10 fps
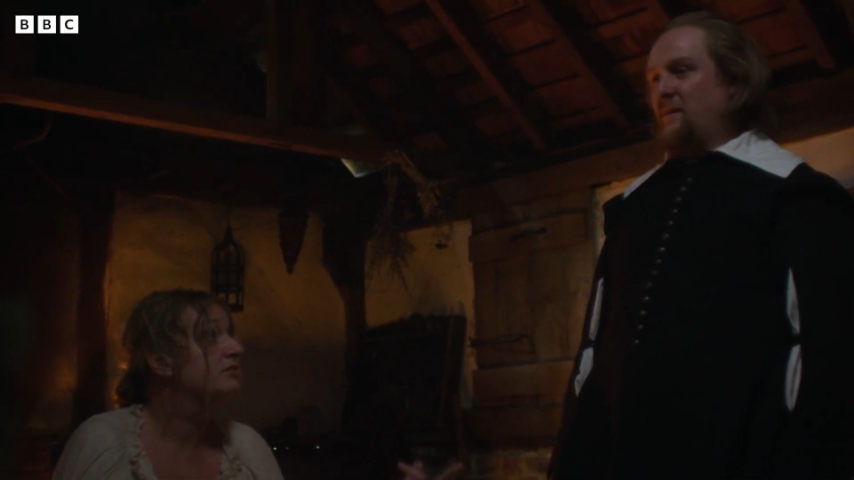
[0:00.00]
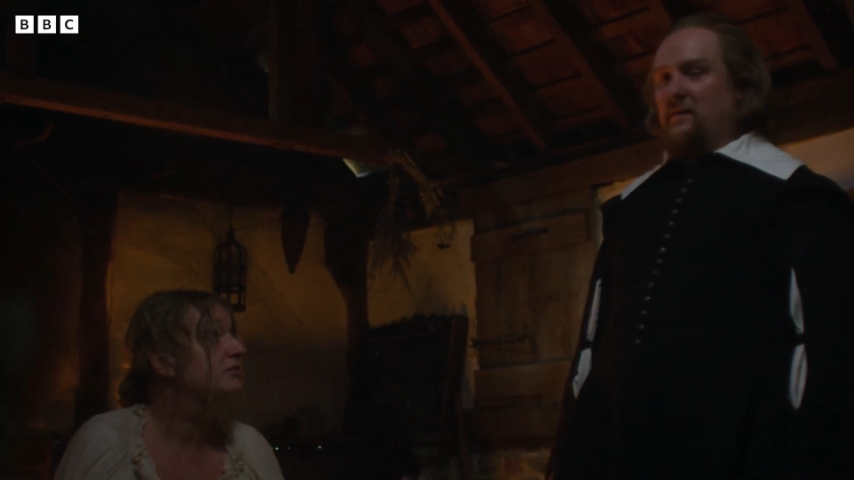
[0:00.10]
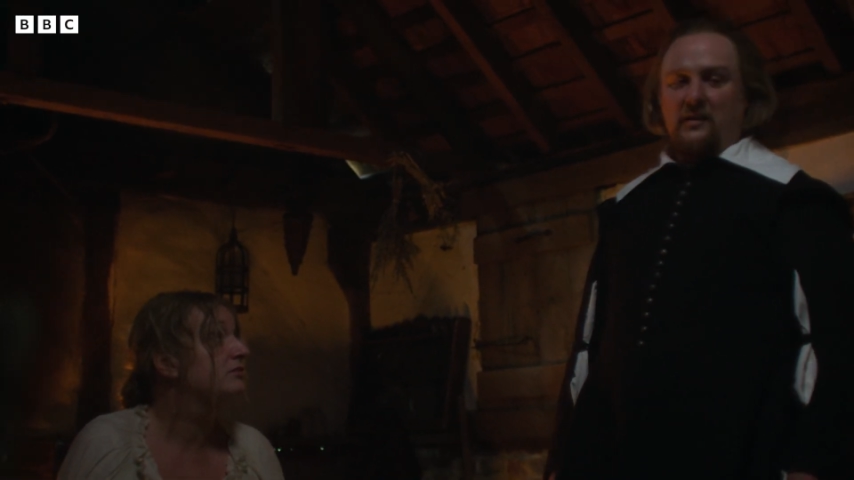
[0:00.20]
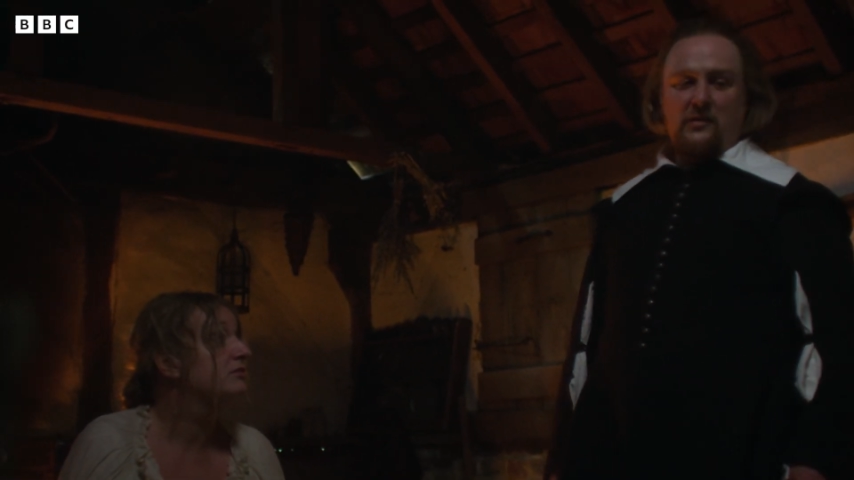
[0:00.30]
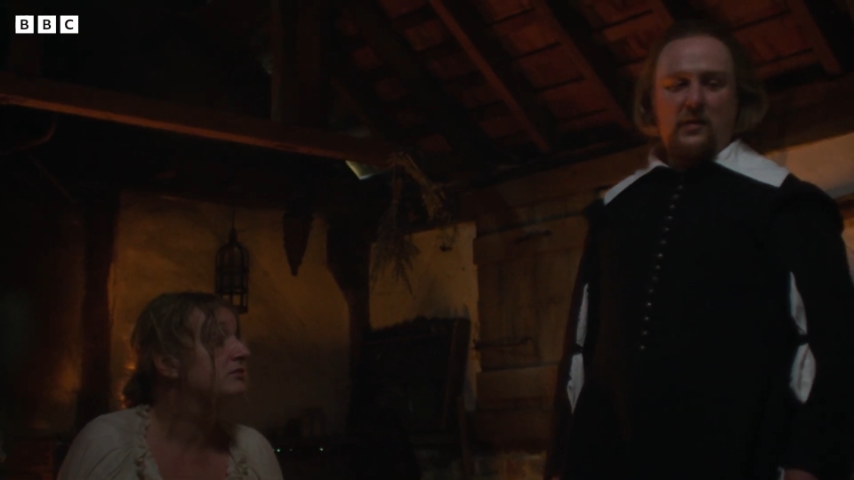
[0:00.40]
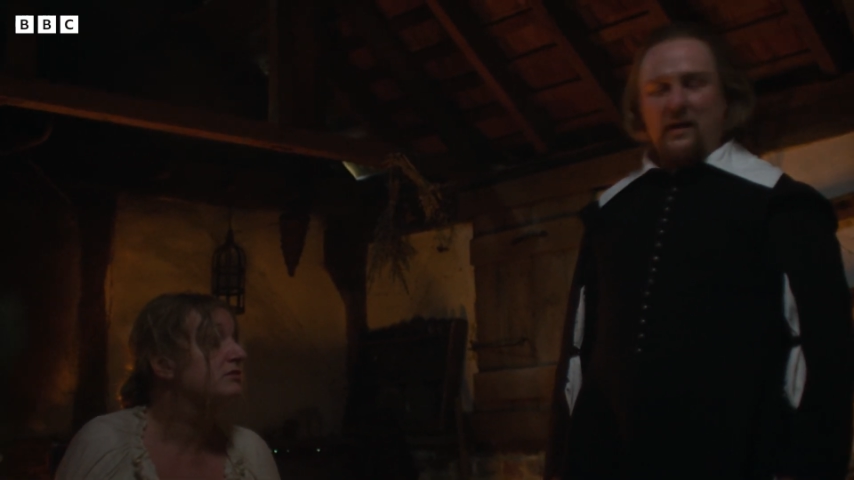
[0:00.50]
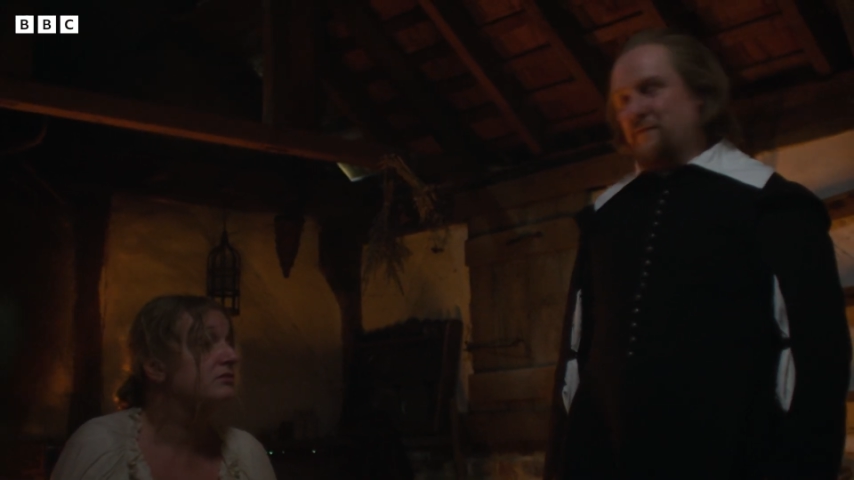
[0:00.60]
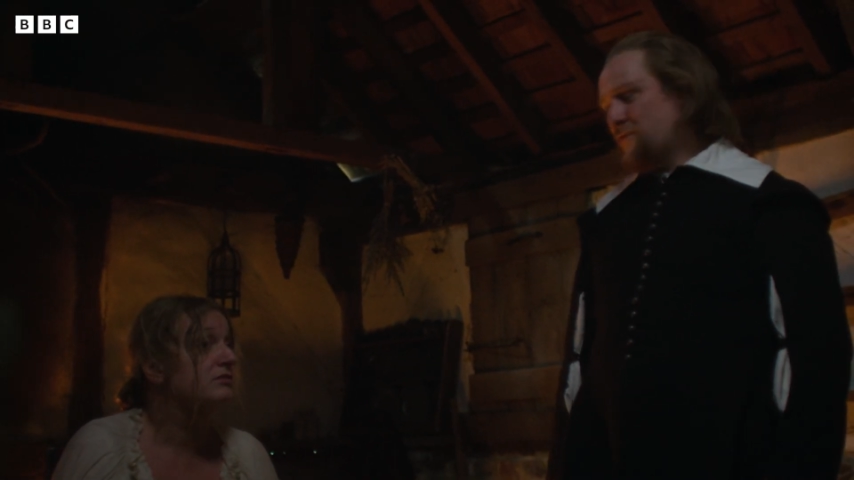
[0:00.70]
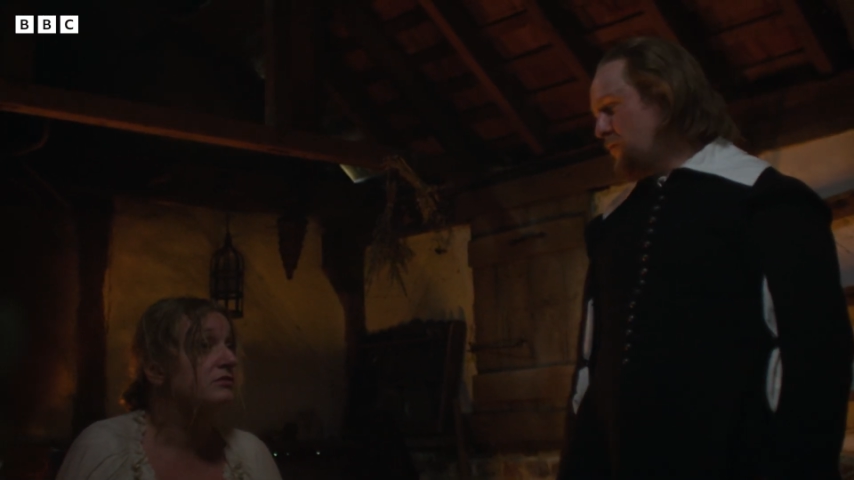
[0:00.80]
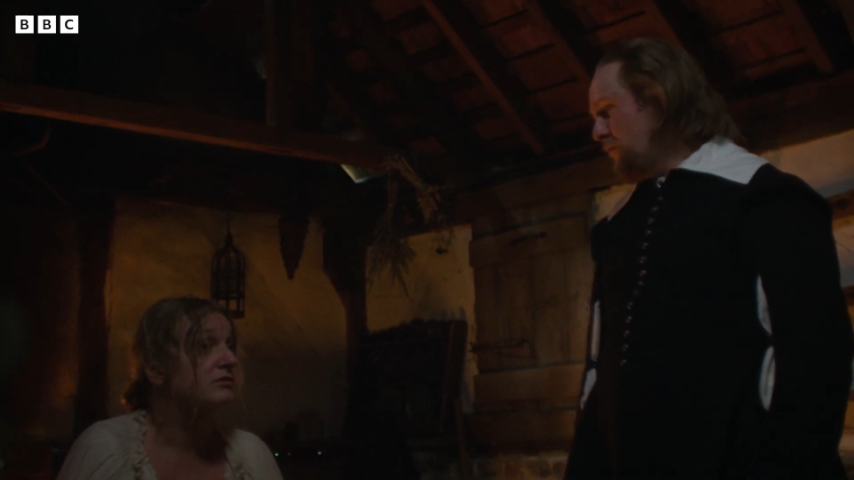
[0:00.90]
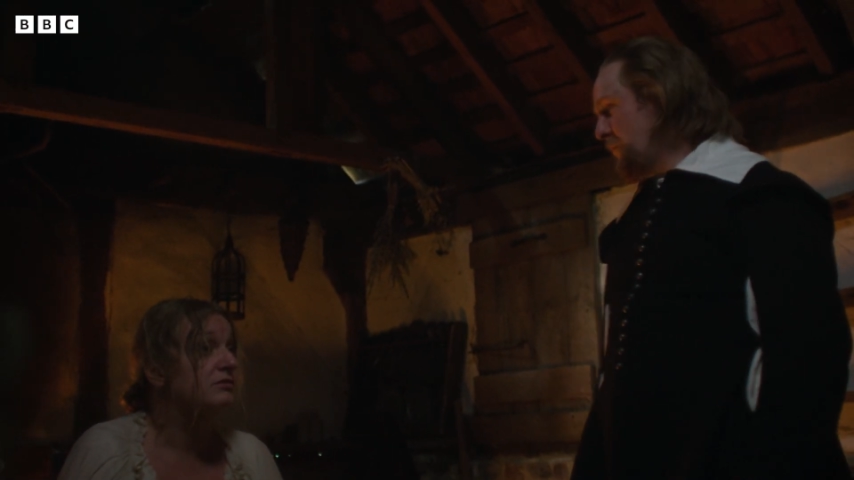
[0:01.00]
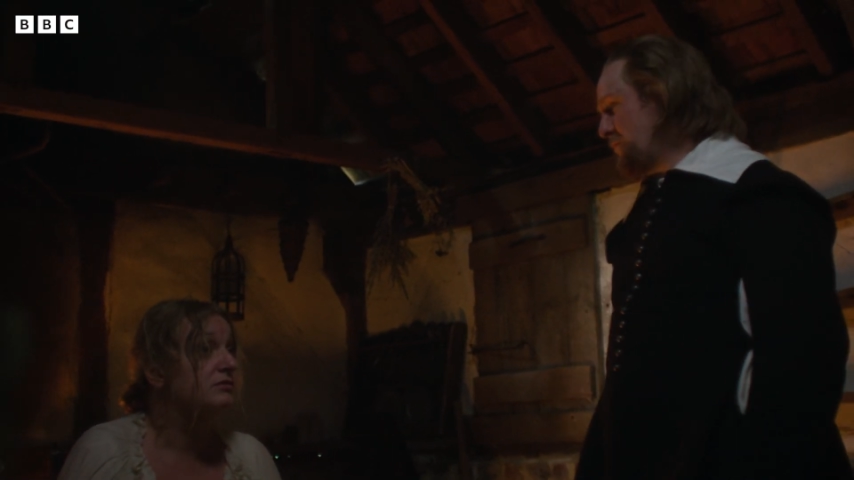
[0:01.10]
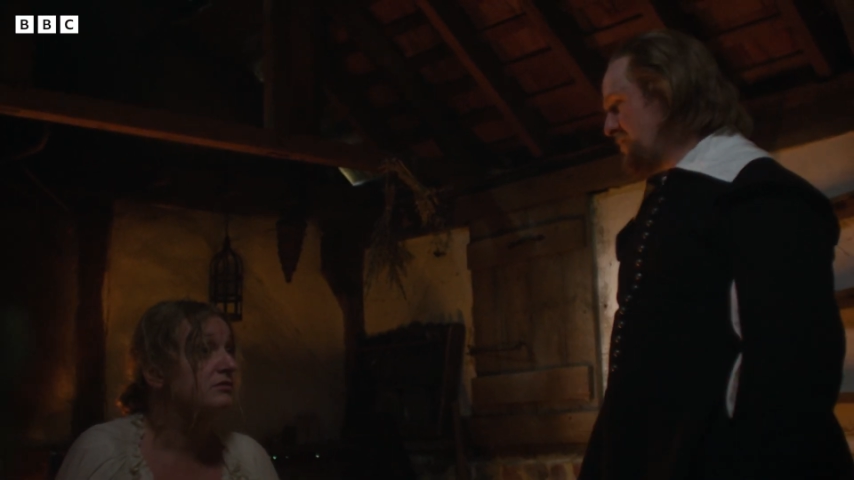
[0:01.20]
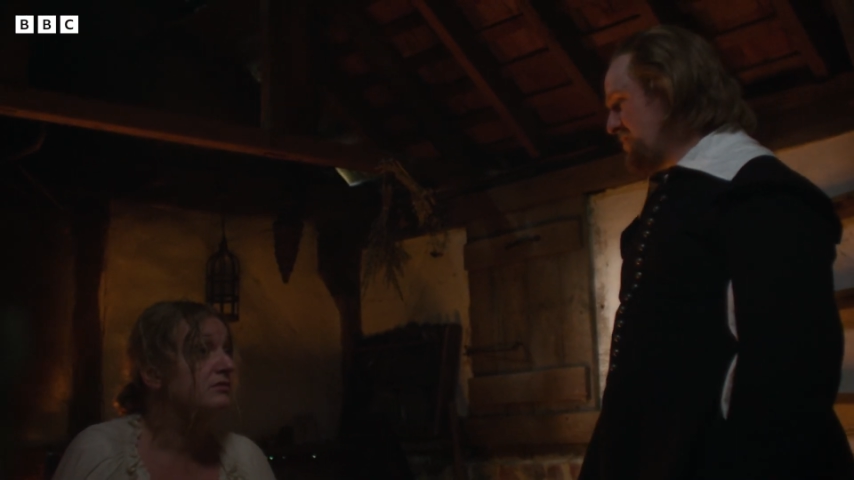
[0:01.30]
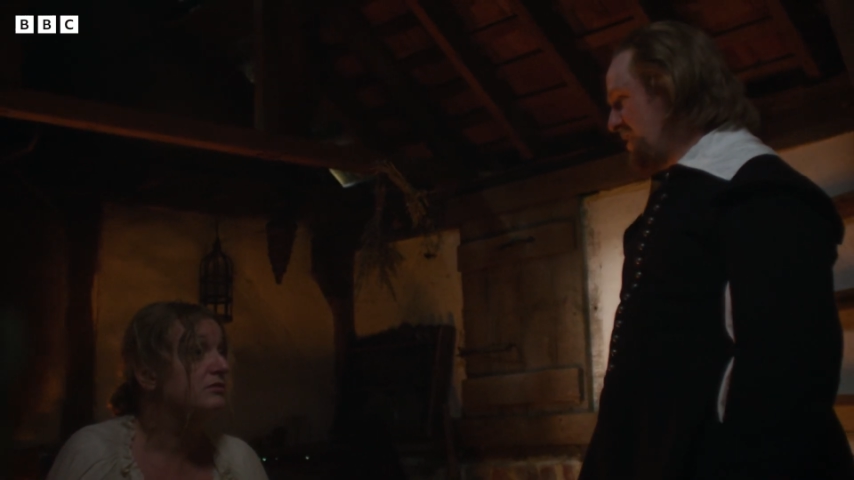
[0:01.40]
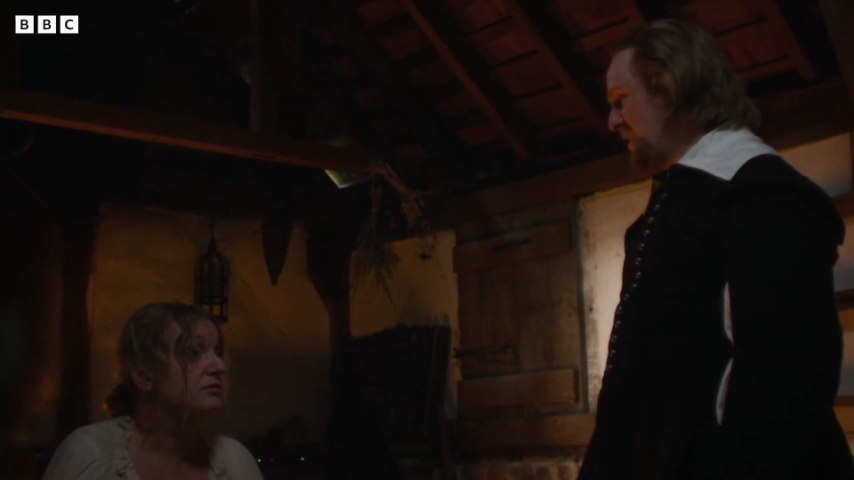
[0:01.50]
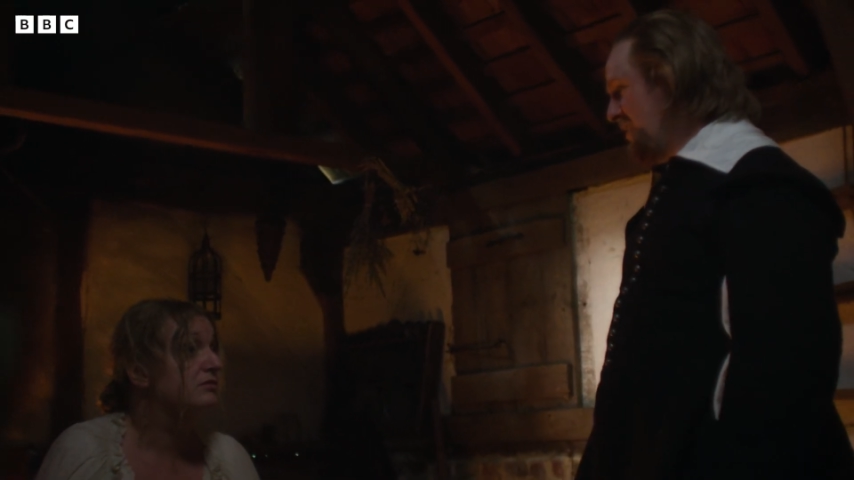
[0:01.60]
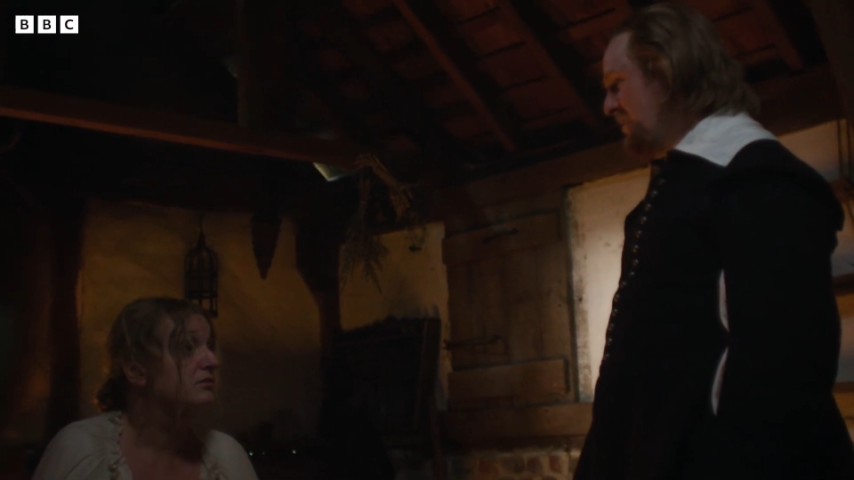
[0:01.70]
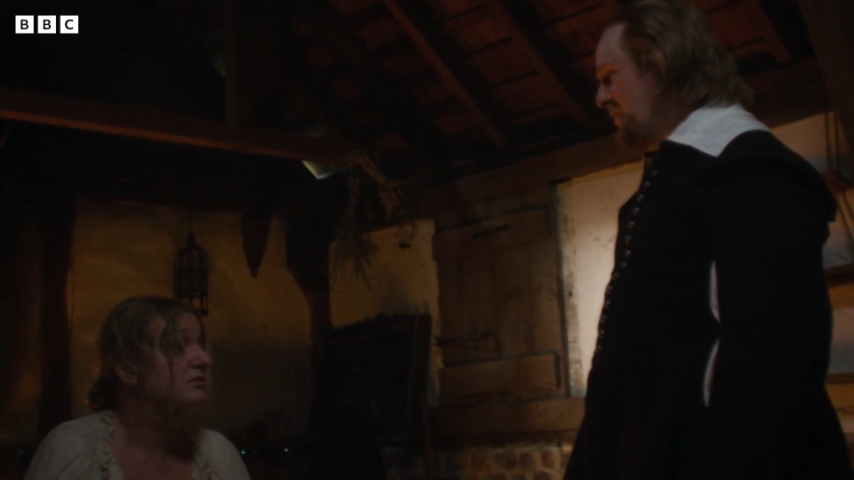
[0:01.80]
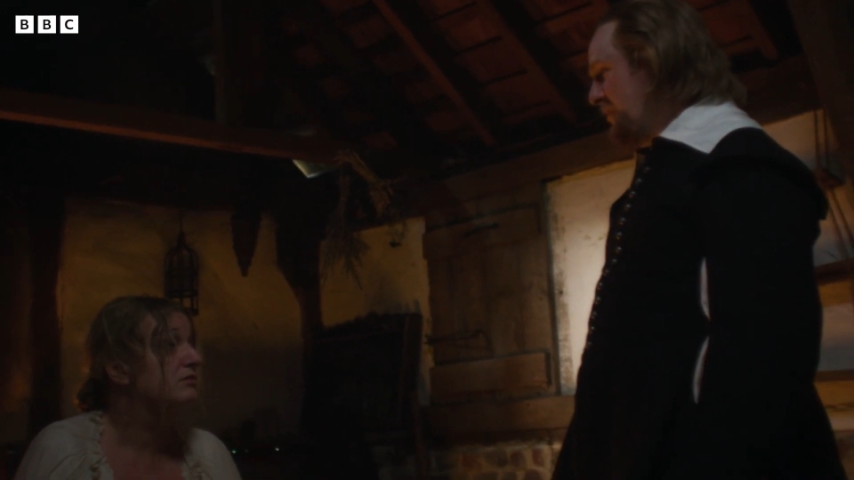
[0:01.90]
Look, you have two options
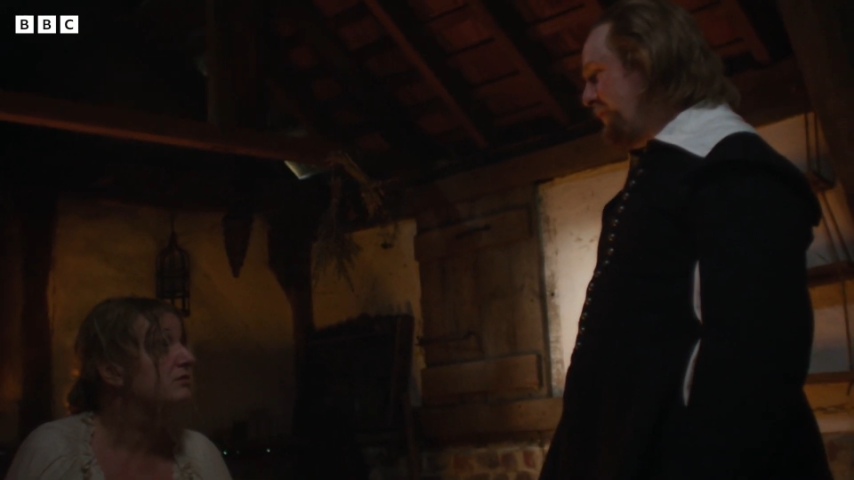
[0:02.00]
here.